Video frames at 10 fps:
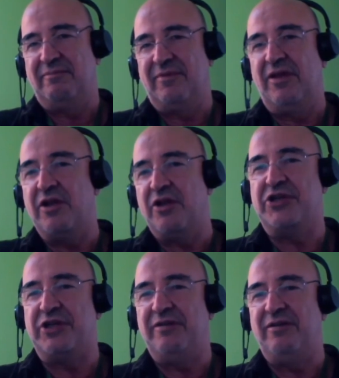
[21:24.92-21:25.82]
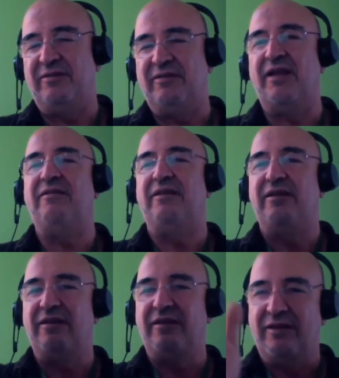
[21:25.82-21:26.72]
energy than
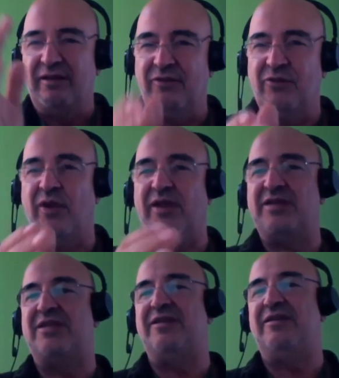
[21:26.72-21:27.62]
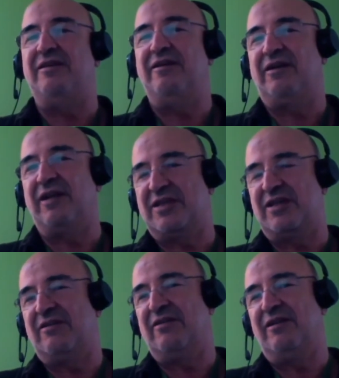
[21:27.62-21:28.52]
the AC
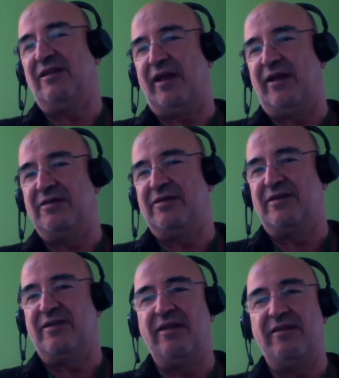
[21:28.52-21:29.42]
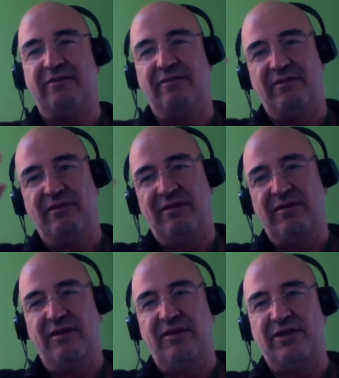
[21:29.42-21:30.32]
classical lines. Then
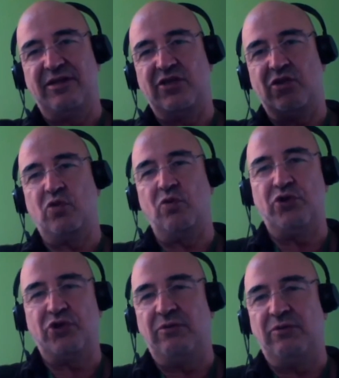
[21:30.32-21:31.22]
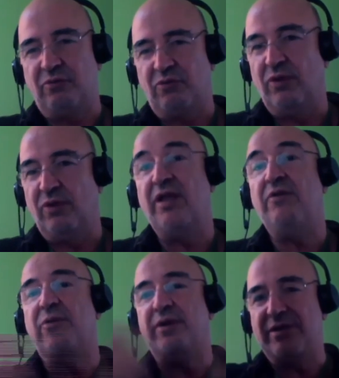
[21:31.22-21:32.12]
this is a solution to
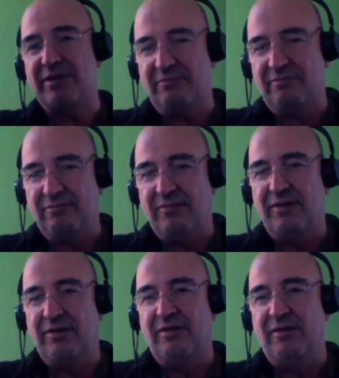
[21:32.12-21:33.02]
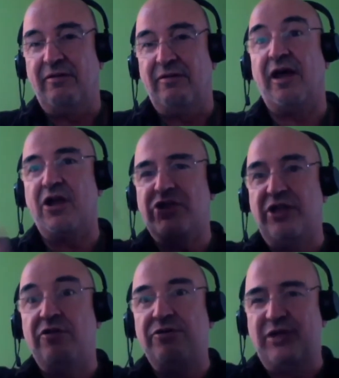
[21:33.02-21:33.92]
increase largely,
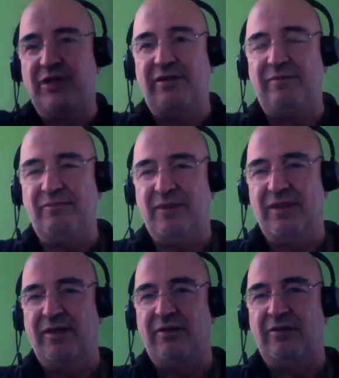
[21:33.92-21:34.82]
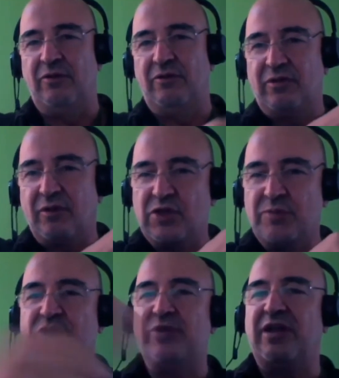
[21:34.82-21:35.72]
hugely, the
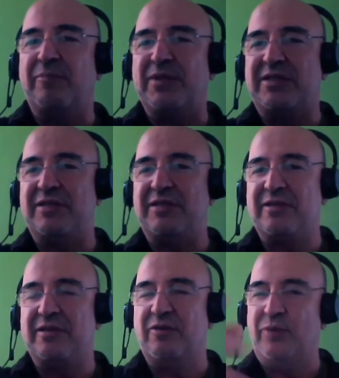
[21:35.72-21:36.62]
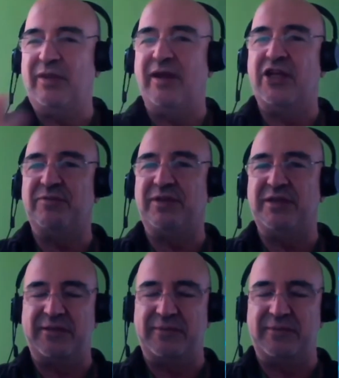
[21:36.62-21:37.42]
transmission capacities with HVDC.